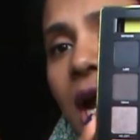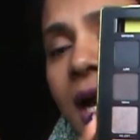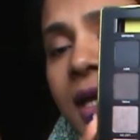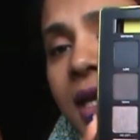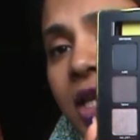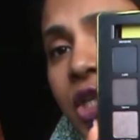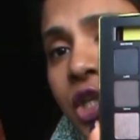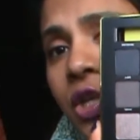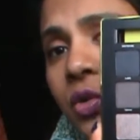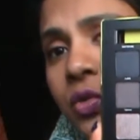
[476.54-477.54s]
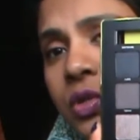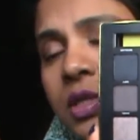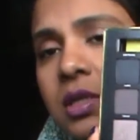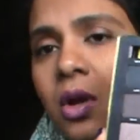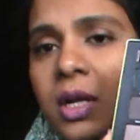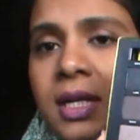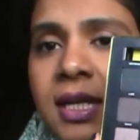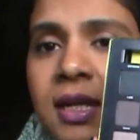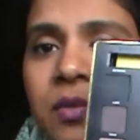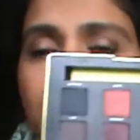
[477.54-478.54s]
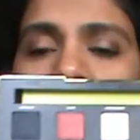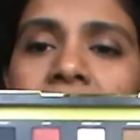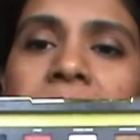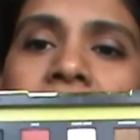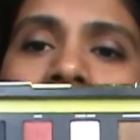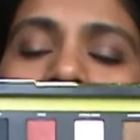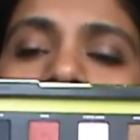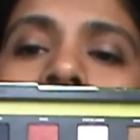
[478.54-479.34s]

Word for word: I can use on a daily basis.